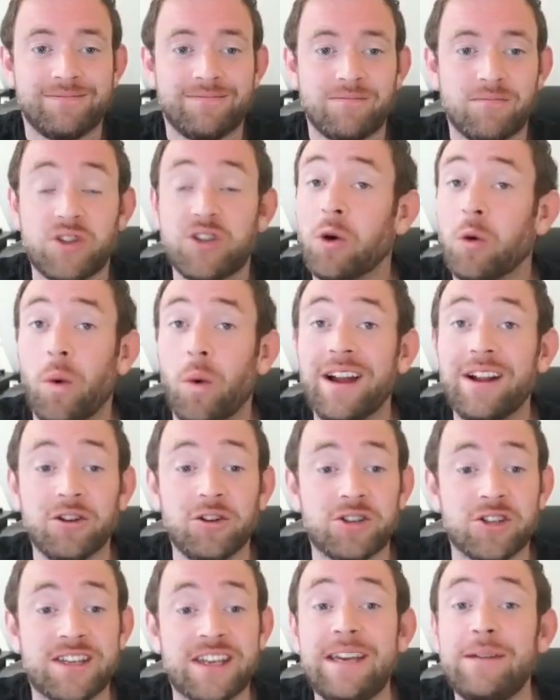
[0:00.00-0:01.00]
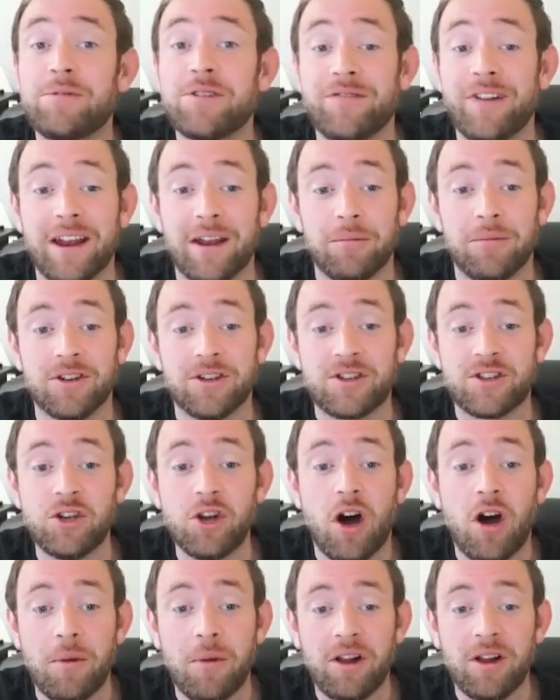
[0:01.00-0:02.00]
So White will just keep developing as
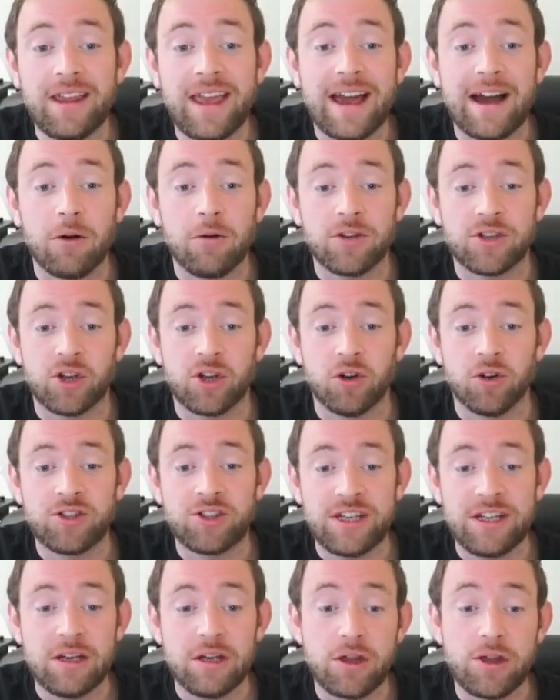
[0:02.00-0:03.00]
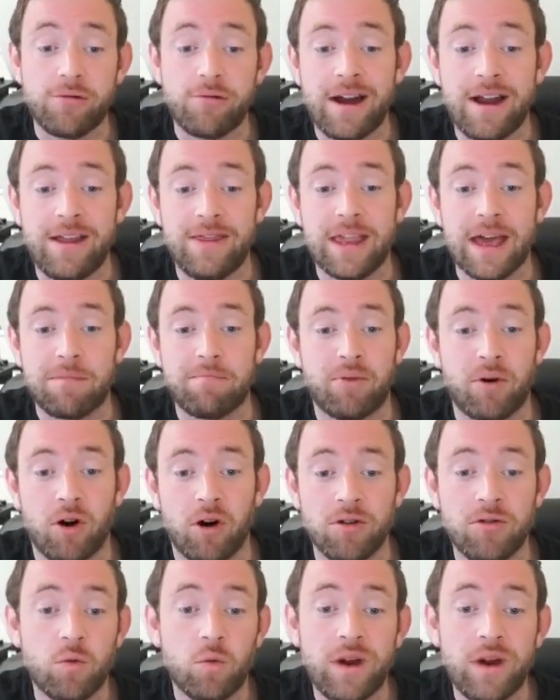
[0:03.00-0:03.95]
normal, get out his horsey, threaten that pawn.